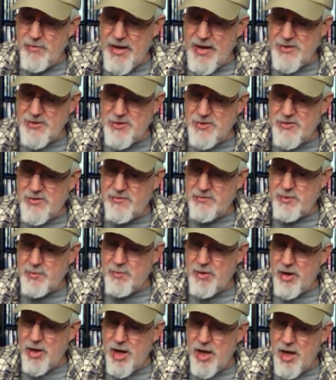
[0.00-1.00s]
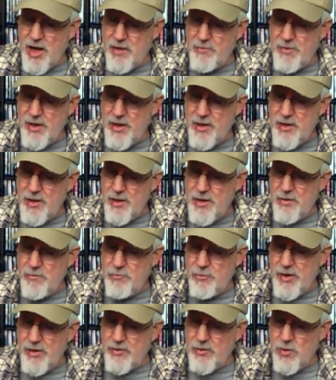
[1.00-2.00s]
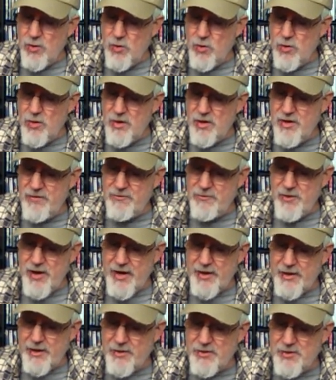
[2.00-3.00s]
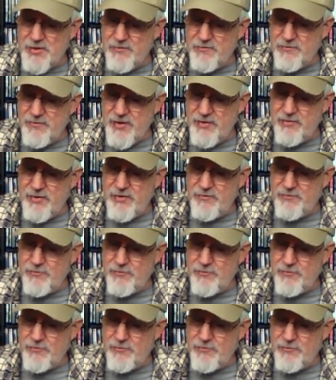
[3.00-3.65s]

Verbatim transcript: masters of the macabre, bring the horror of Dracula to vivid,